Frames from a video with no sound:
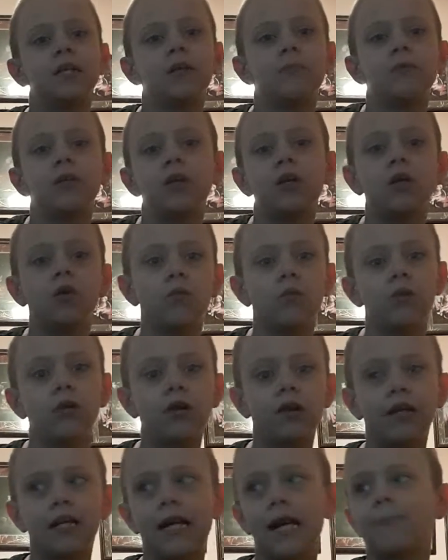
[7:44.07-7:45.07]
up
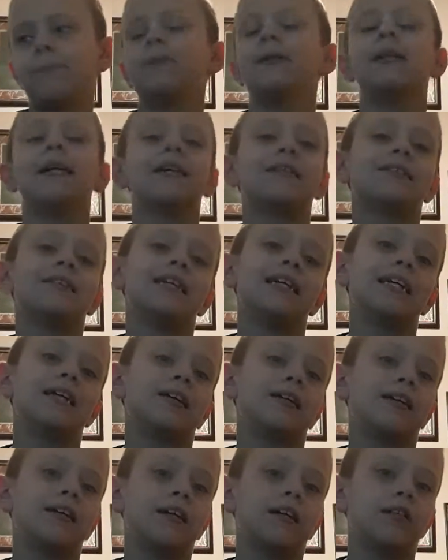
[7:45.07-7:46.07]
where it happened at the
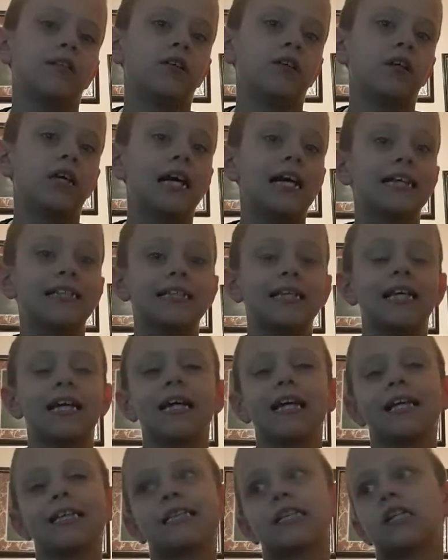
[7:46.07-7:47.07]
ending of the last
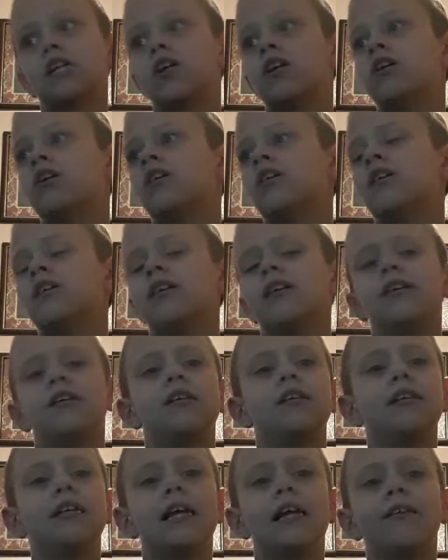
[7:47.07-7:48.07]
guest.
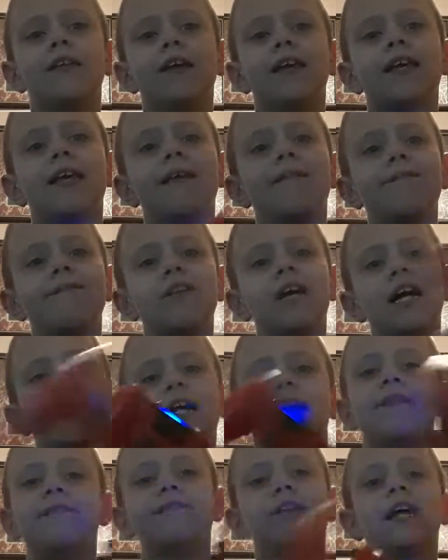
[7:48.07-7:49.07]
Yeah, they keep
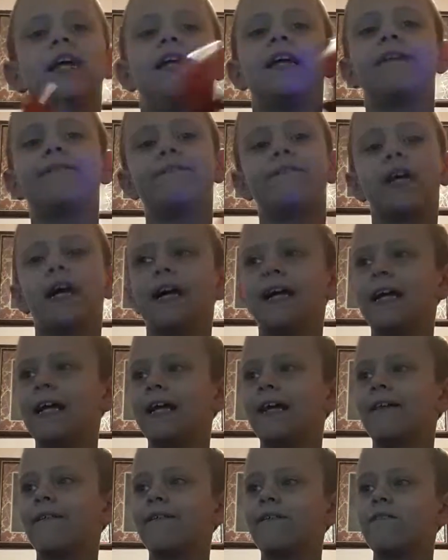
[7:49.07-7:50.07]
fighting, fighting,
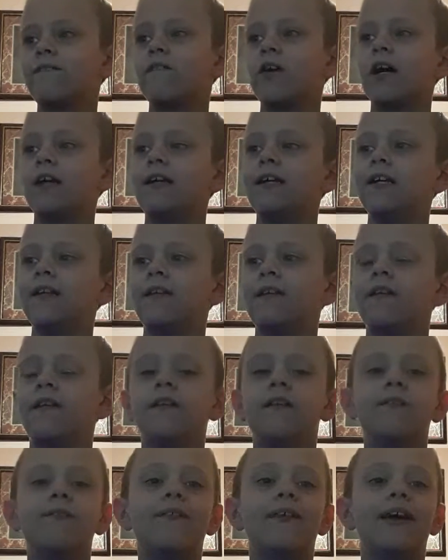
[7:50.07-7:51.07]
fighting, fighting,
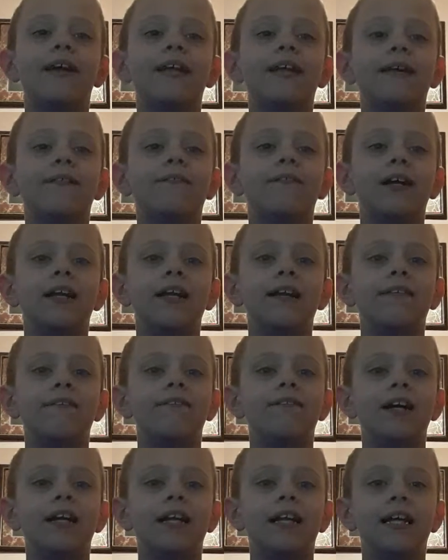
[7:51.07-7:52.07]
fighting. fighting
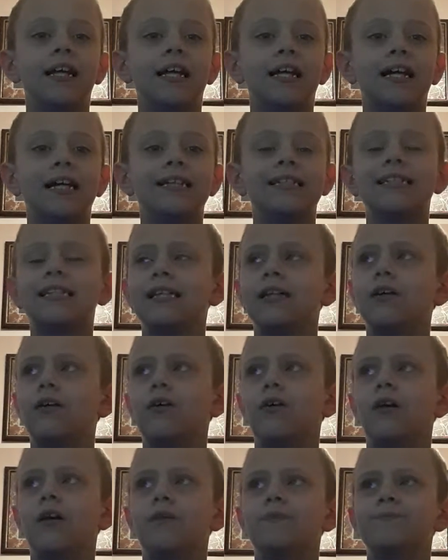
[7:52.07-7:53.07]

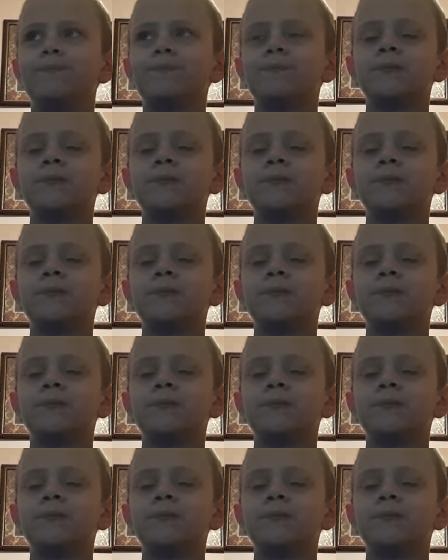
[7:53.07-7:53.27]
so um,